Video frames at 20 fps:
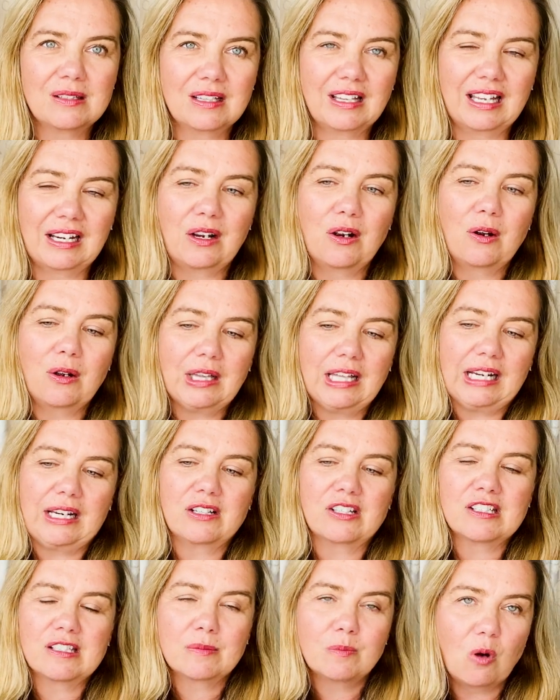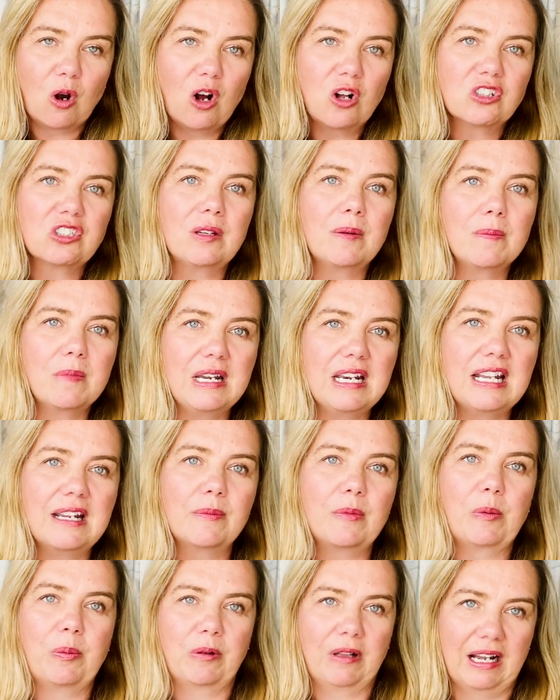like, uh, like a small to
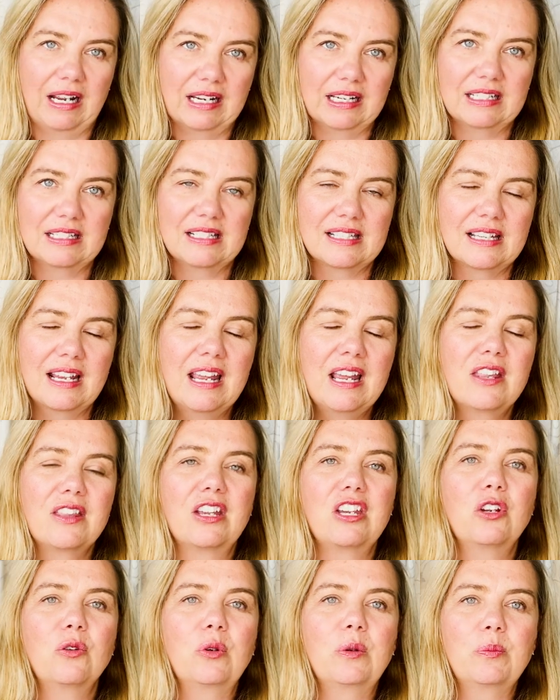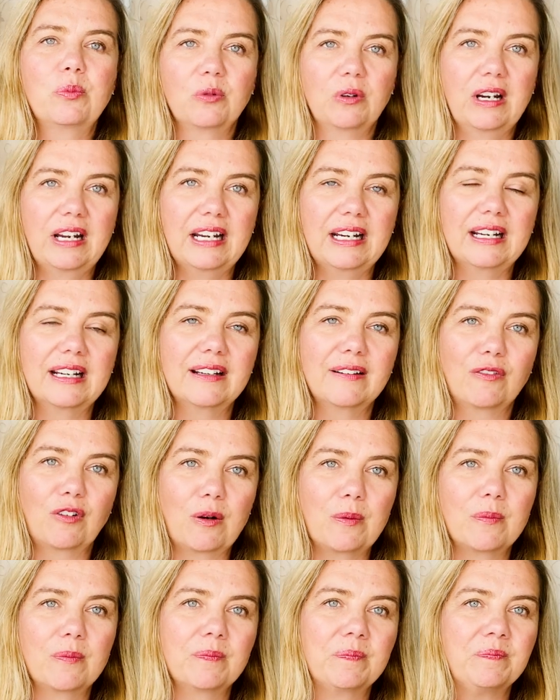medium appliance that you would bring
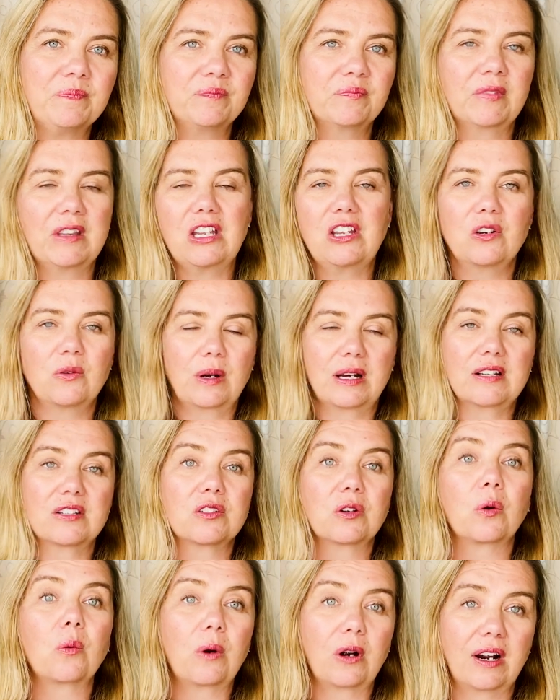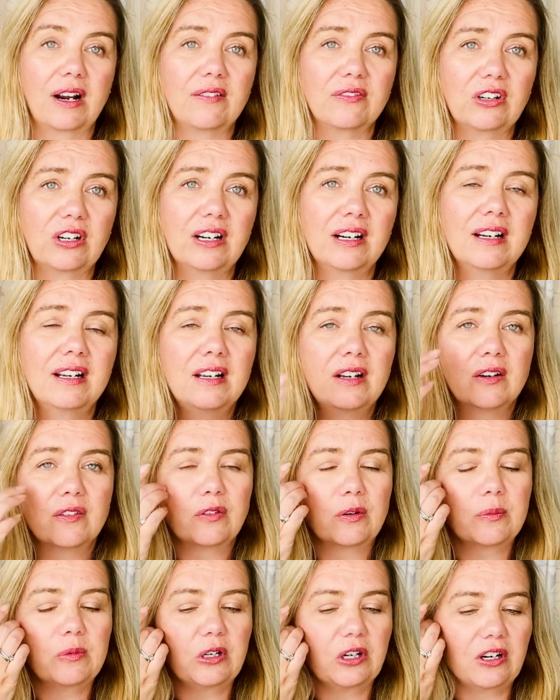from the US or wherever,
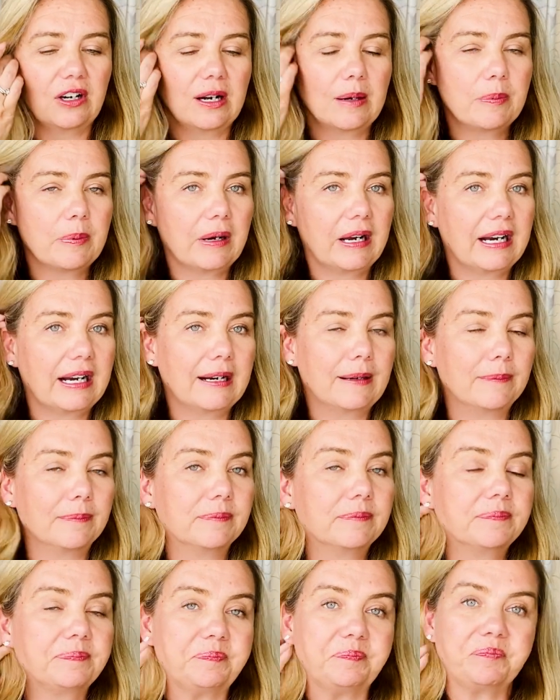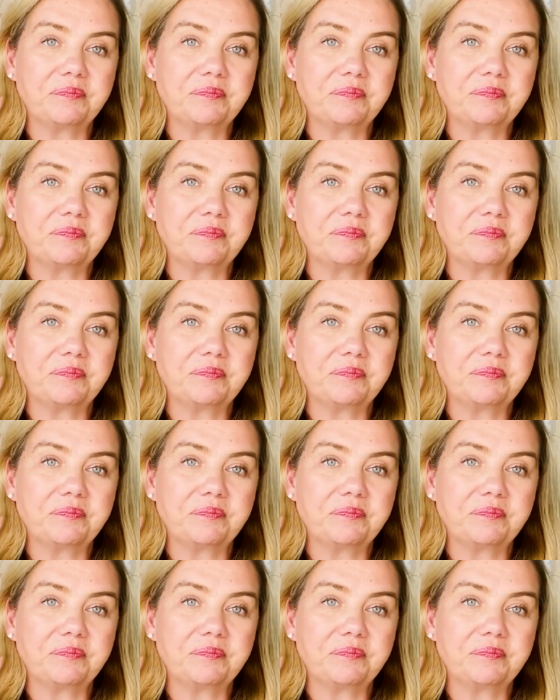from Europe, um,